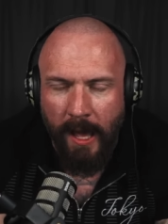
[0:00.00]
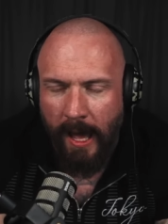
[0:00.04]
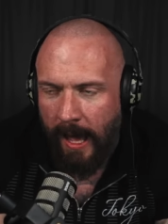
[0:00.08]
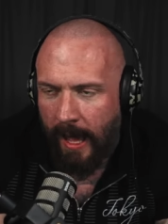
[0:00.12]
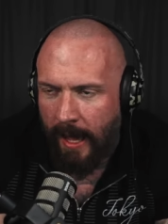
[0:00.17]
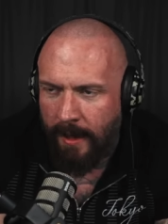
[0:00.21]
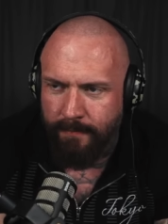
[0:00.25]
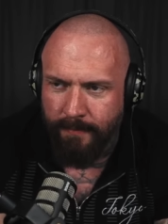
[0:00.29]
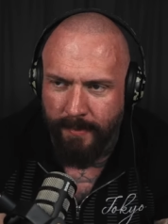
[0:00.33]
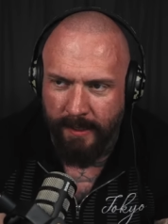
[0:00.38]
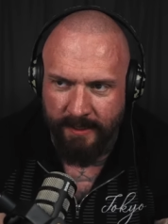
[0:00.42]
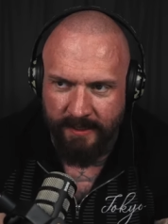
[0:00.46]

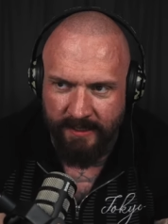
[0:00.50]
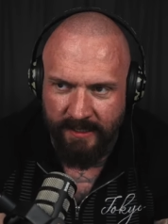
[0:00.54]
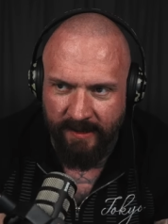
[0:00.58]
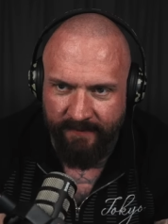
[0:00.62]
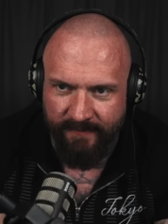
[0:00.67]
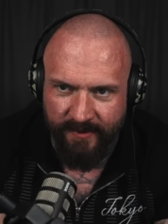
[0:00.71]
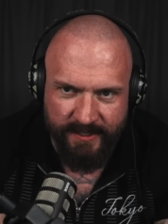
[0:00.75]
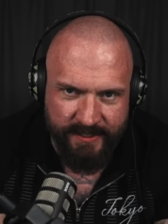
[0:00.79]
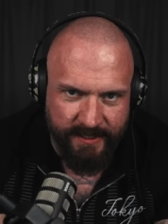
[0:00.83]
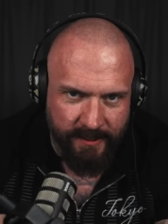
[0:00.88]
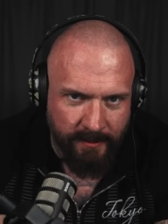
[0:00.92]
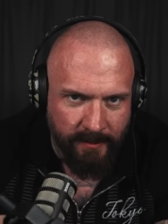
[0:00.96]
I'm
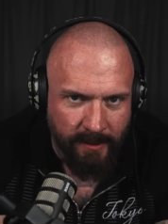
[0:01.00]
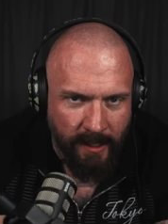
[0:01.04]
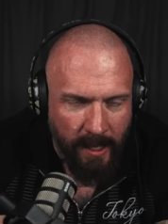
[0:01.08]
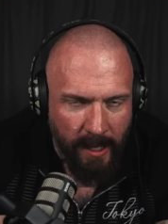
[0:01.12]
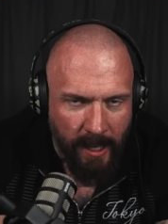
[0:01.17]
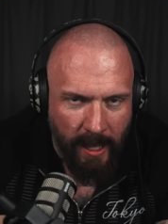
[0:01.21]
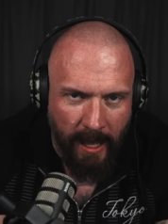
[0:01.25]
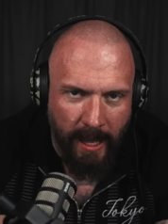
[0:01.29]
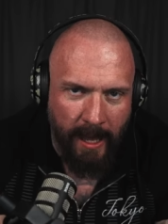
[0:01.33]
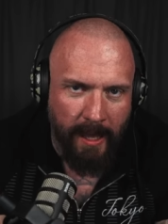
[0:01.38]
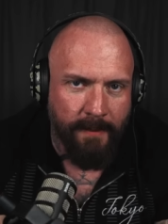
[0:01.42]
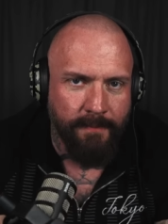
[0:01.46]
magnificent.
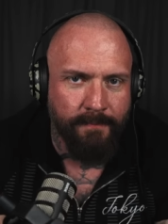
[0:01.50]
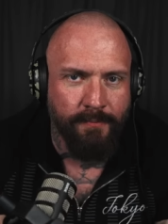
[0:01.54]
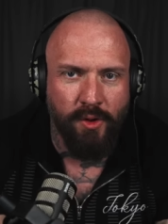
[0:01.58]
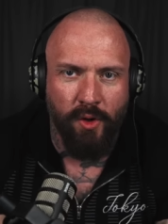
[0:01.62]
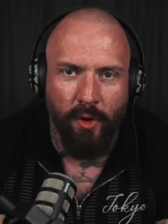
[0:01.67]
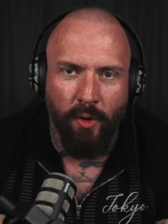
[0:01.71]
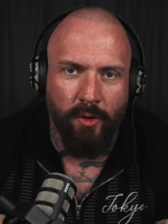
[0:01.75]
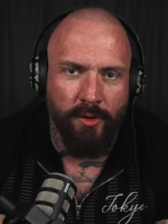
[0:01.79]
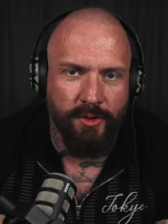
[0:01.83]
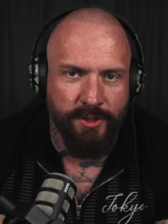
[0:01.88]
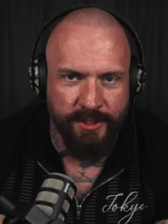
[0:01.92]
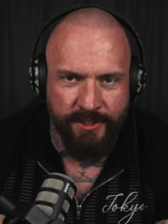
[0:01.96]
I'm
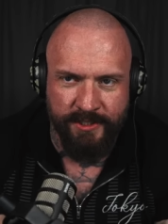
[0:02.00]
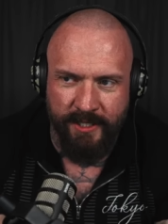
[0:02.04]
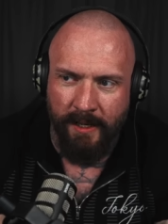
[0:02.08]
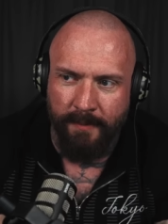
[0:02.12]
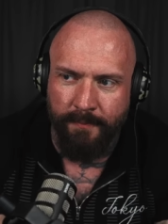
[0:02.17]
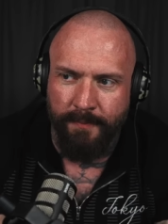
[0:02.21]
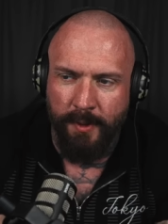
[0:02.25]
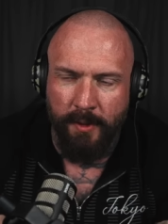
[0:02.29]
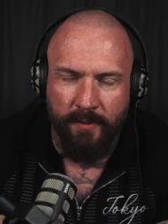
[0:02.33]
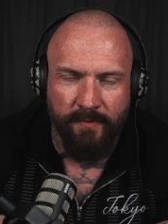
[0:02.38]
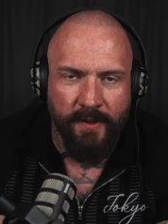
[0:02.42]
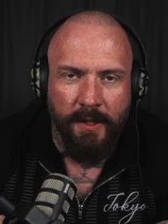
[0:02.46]
gorgeous. I'm
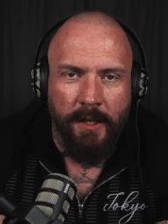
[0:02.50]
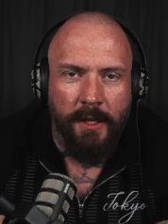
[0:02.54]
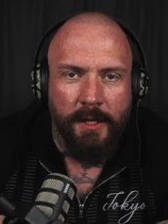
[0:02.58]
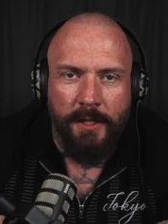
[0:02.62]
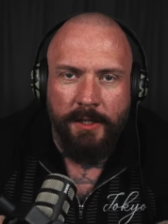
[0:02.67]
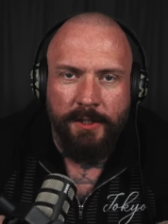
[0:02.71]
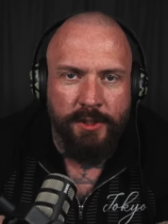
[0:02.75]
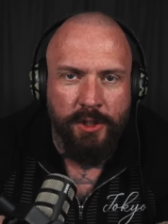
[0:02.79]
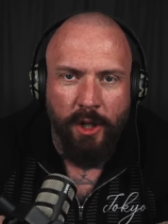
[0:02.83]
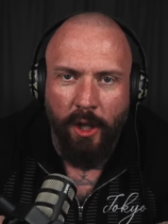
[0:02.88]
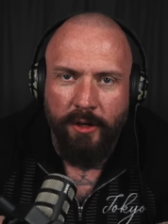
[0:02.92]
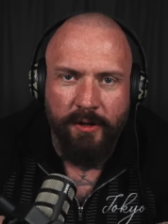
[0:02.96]
beautiful.
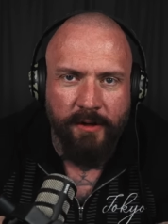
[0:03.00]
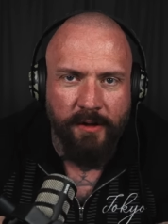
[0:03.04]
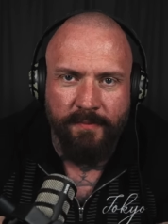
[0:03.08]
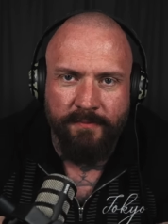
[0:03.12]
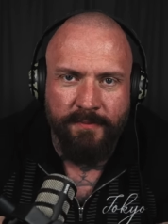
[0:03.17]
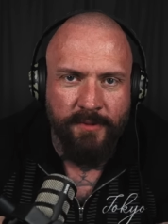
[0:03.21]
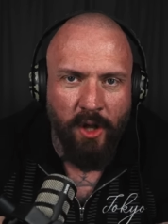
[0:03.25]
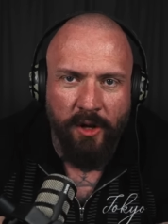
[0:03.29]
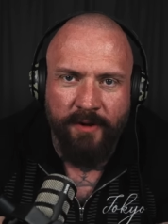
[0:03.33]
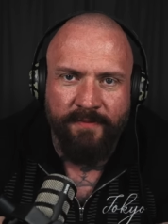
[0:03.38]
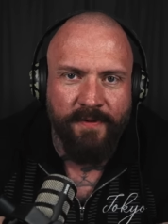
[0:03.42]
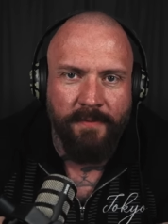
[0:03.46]

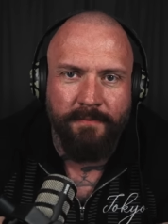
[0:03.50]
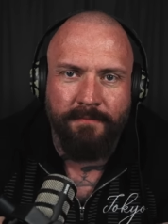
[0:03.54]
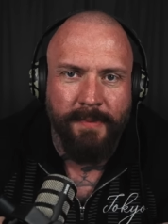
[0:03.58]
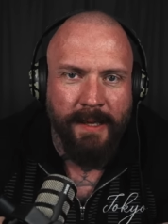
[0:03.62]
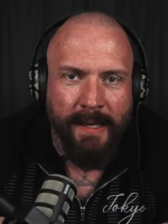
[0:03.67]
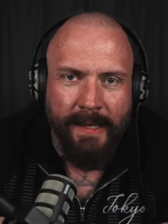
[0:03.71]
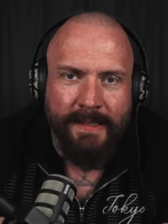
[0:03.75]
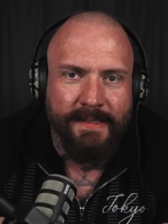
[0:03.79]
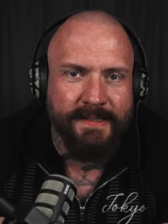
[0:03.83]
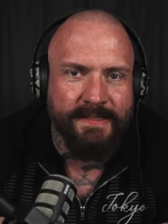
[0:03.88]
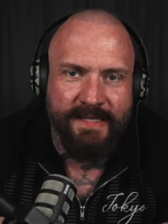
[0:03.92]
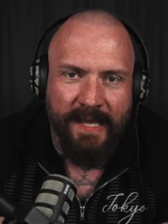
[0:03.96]
None of it
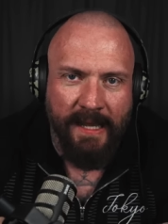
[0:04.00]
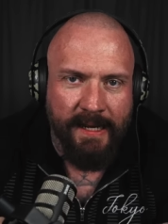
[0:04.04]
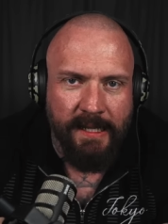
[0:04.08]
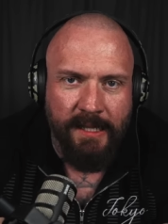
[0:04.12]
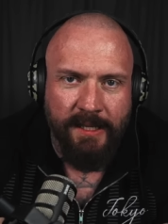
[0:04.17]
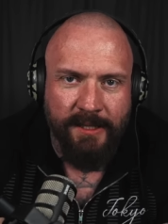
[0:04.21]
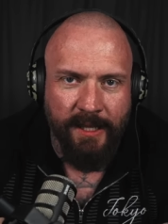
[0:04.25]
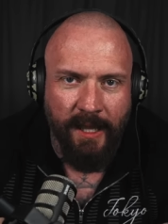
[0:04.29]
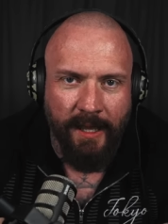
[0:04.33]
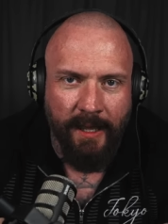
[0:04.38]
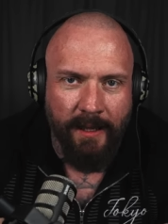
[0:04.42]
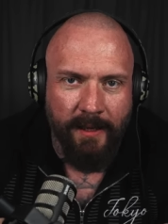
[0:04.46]
means
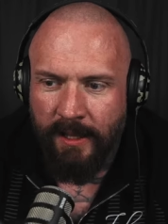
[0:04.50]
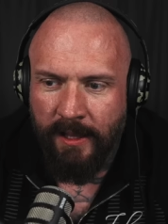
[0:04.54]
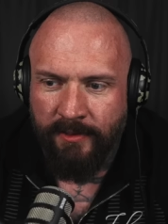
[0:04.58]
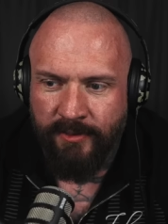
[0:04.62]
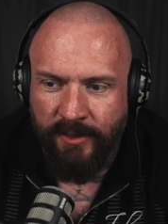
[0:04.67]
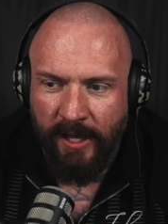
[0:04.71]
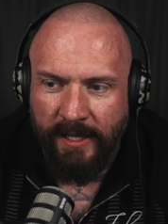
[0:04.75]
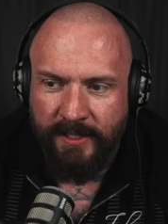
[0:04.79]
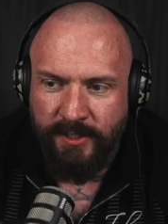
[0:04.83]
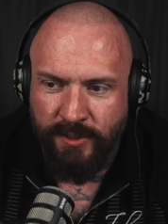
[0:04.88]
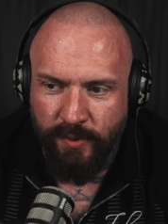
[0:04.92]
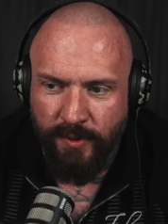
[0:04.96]
anything. And
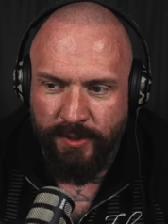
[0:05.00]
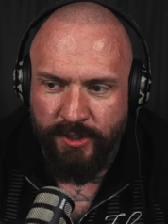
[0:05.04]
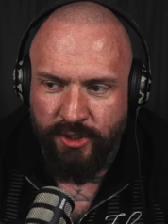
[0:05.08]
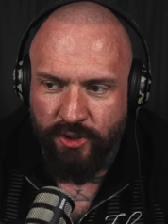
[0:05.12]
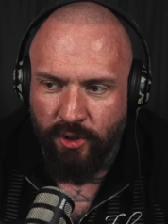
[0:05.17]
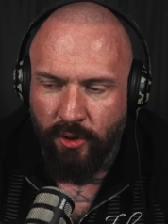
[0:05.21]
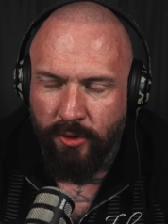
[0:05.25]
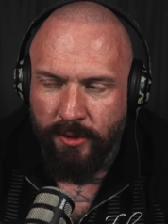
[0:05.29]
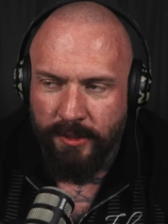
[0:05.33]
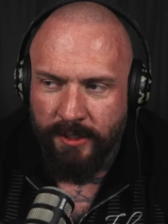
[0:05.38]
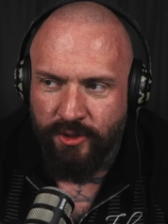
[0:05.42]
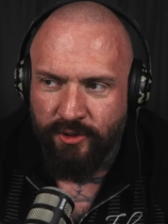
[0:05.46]
that's what's
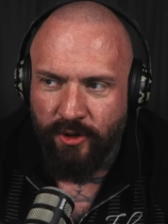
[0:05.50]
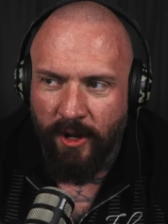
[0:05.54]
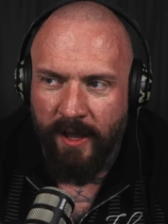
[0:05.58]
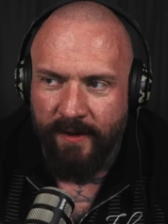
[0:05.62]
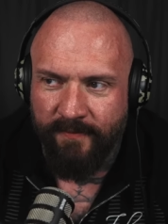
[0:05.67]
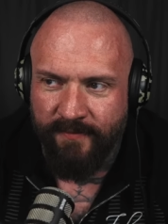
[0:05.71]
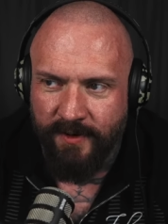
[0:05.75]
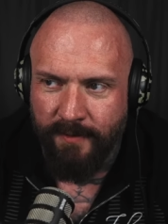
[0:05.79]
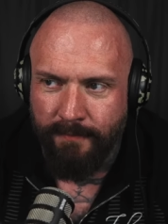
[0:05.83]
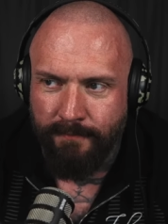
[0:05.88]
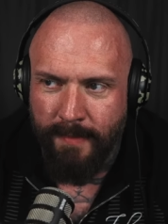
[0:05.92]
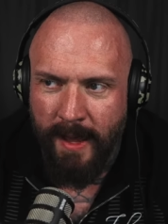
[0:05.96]
solely
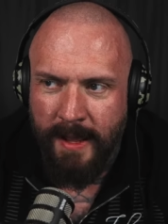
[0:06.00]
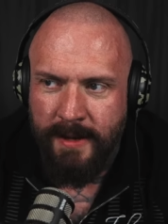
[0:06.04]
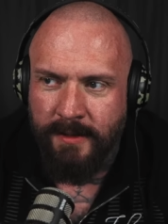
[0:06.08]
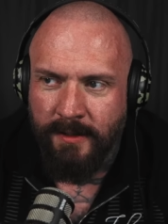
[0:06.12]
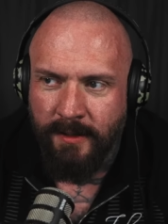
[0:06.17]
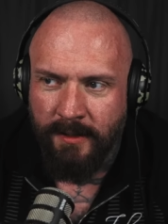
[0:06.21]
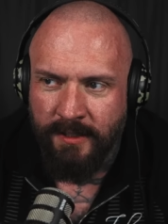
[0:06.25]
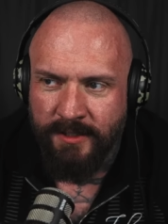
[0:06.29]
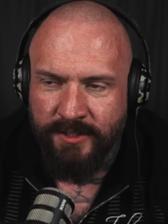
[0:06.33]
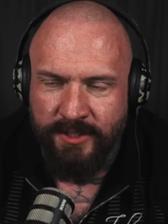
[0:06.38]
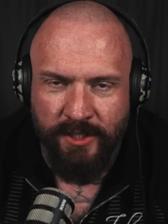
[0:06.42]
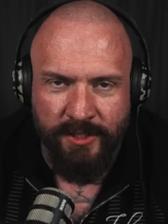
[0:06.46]
driving him
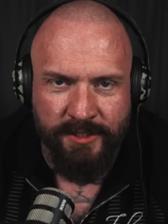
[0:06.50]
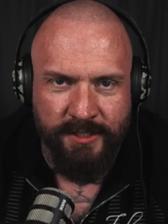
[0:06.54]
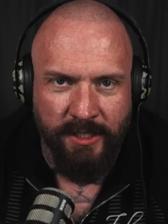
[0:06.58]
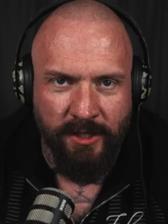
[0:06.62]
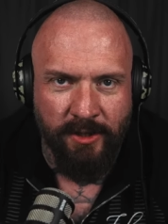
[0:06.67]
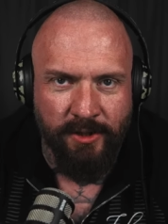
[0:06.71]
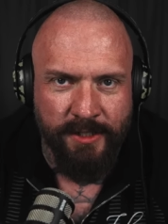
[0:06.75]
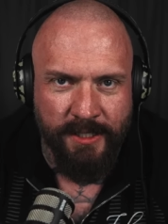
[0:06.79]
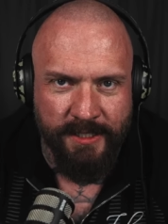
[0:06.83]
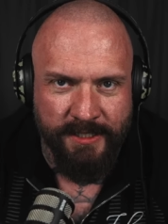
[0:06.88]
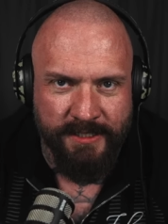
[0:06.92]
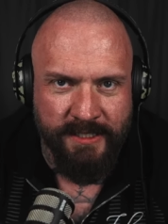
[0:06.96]
mental, is because he
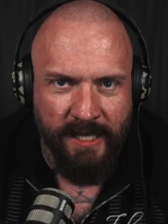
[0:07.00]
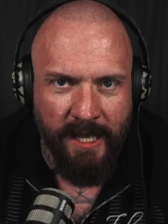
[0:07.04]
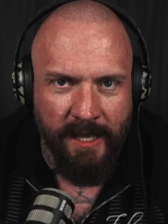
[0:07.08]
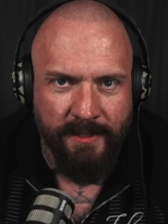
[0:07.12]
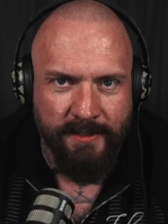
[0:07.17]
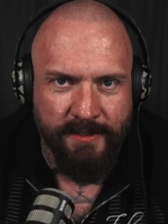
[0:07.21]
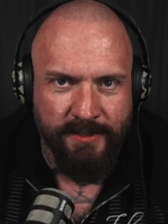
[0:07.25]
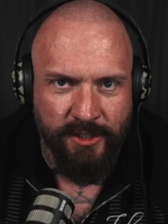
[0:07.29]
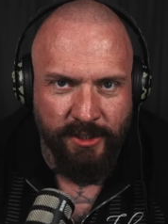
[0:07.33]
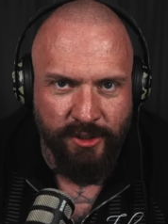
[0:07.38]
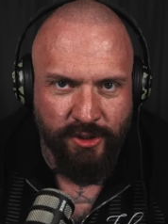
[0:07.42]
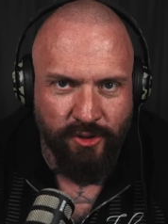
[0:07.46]

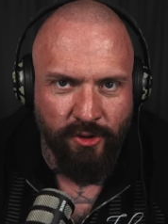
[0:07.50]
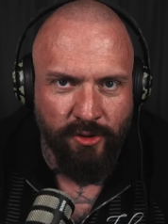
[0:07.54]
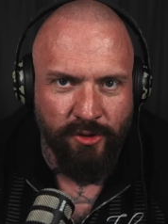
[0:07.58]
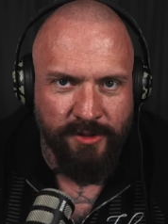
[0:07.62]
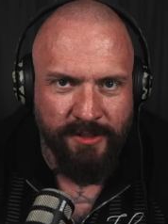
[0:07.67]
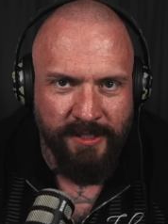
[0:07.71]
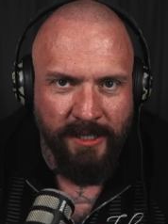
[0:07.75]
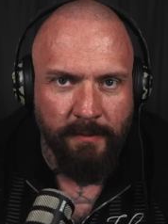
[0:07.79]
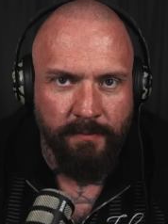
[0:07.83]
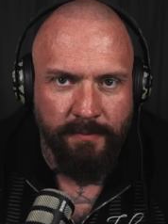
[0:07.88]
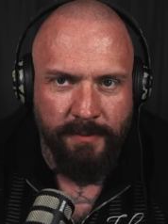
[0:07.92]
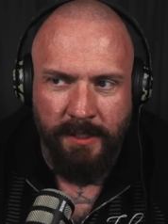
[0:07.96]
understands the truth
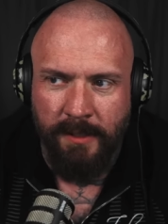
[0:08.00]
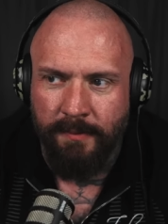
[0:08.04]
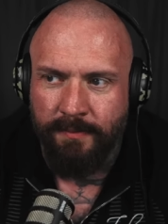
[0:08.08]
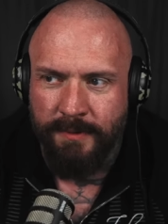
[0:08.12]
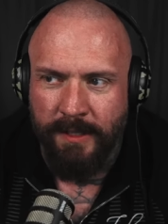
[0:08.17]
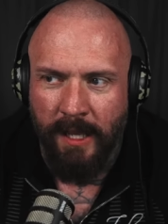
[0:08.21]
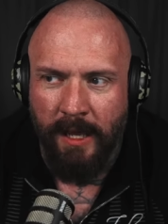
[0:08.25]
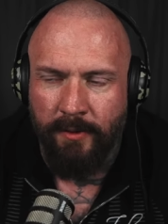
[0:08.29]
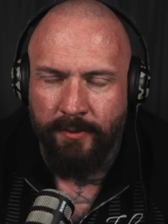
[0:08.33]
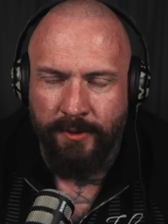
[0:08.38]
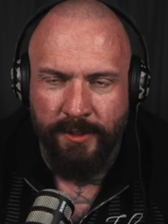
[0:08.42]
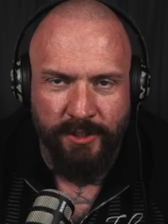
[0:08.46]
deep
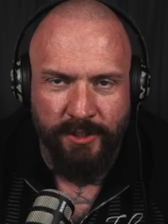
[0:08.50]
down.